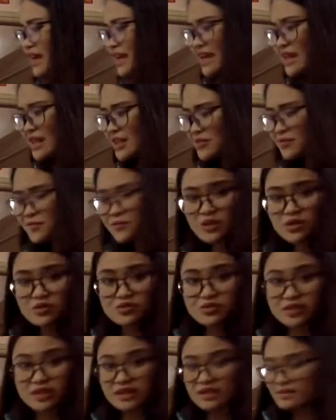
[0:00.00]
In the
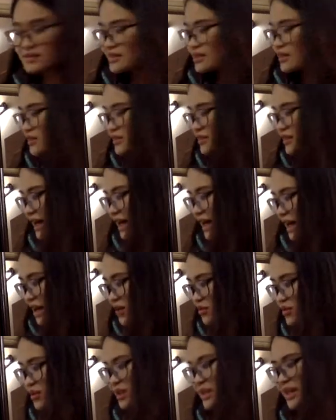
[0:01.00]
future, okay,
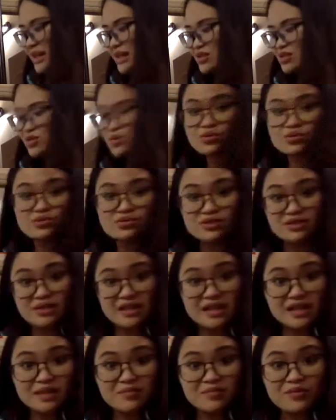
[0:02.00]
I would like to
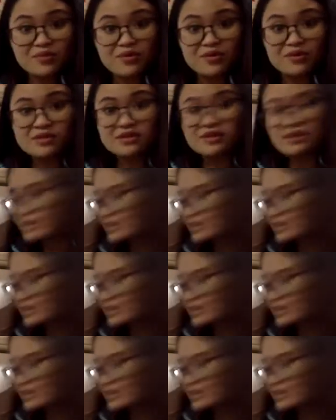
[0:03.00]
study abroad